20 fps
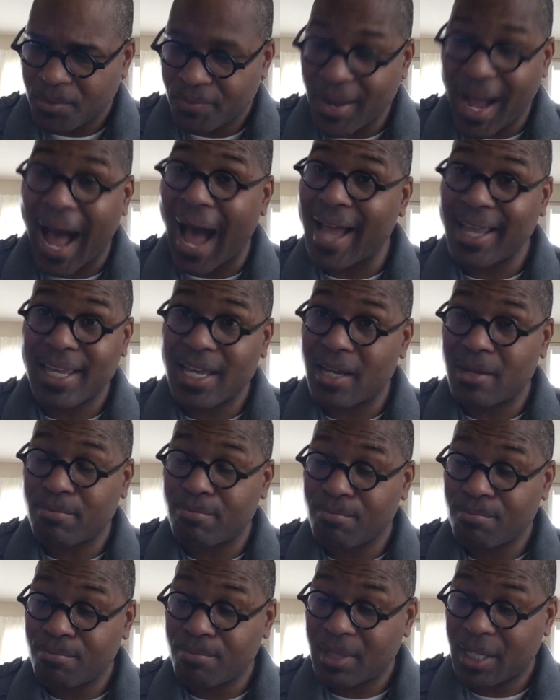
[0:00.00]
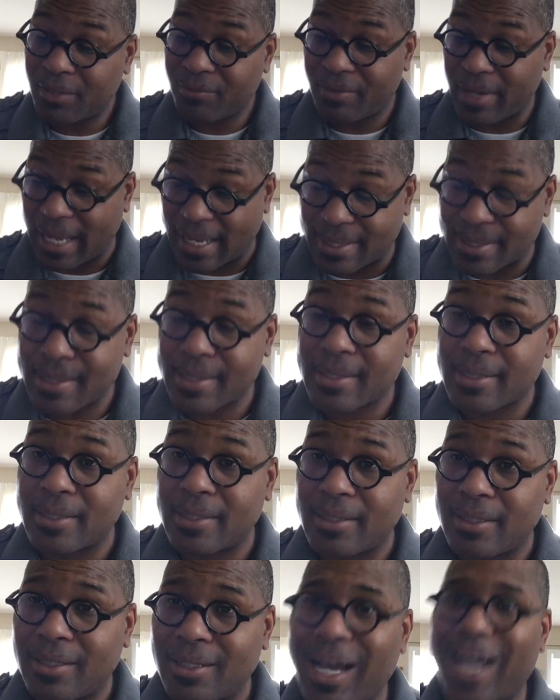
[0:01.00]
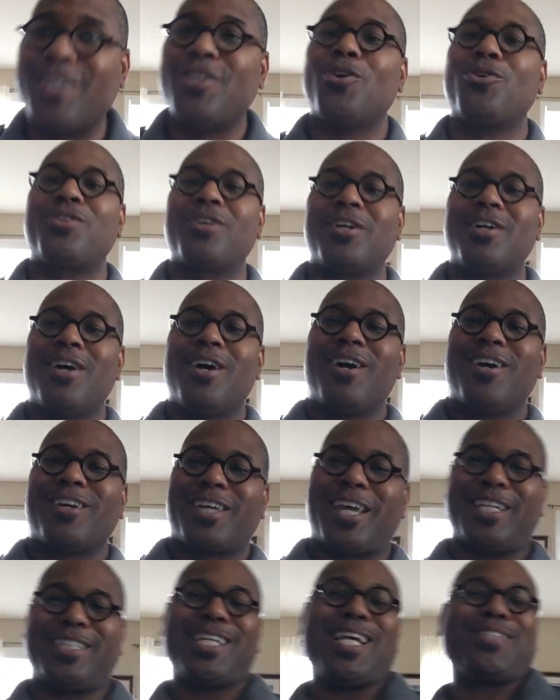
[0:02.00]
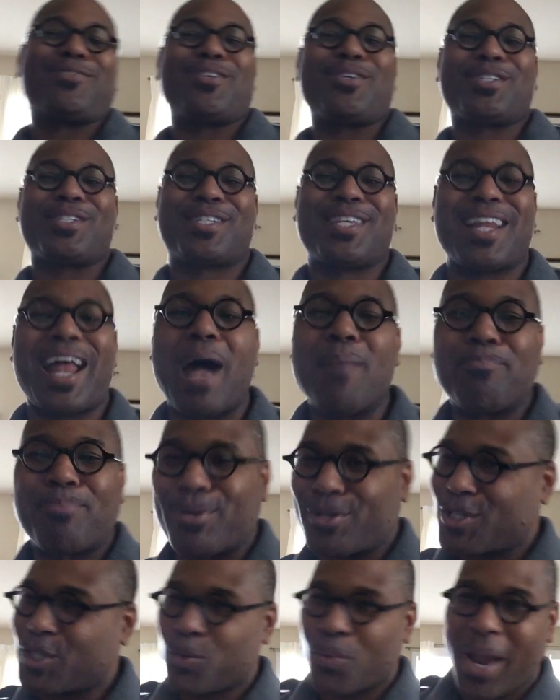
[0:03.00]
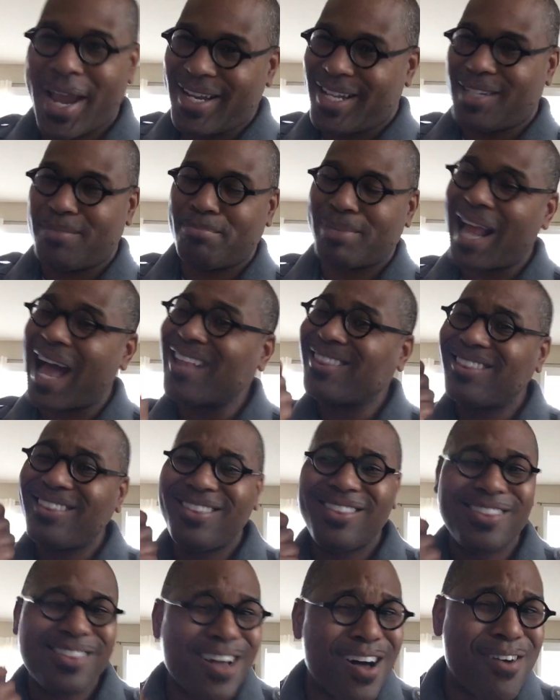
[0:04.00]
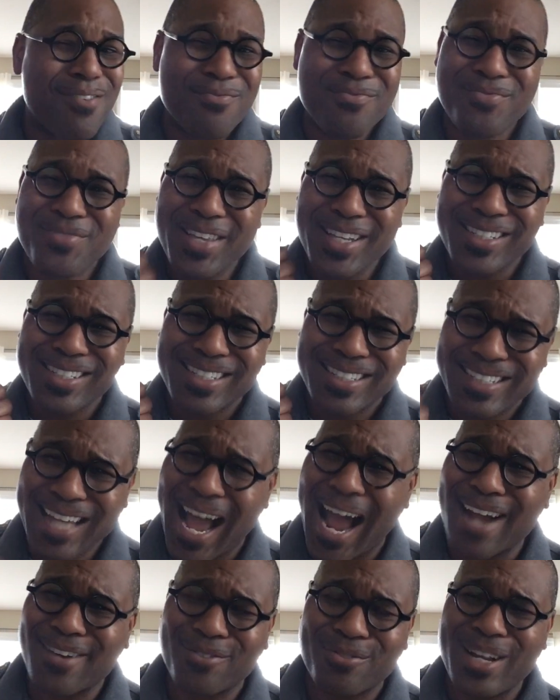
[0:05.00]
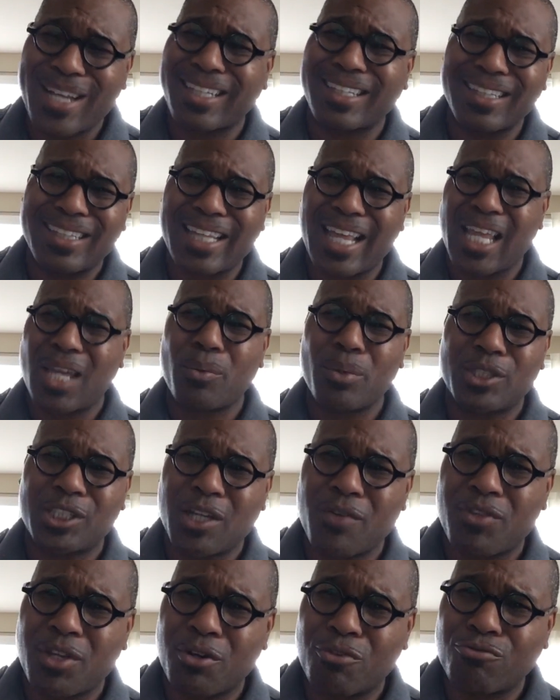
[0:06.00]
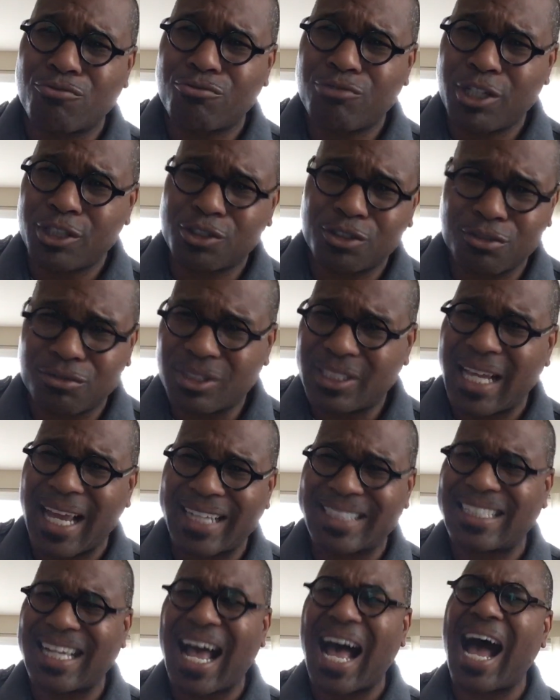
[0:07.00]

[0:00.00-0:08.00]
For I am convinced. I know the King James Version said I'm persuaded, but I love this direct language of the original text.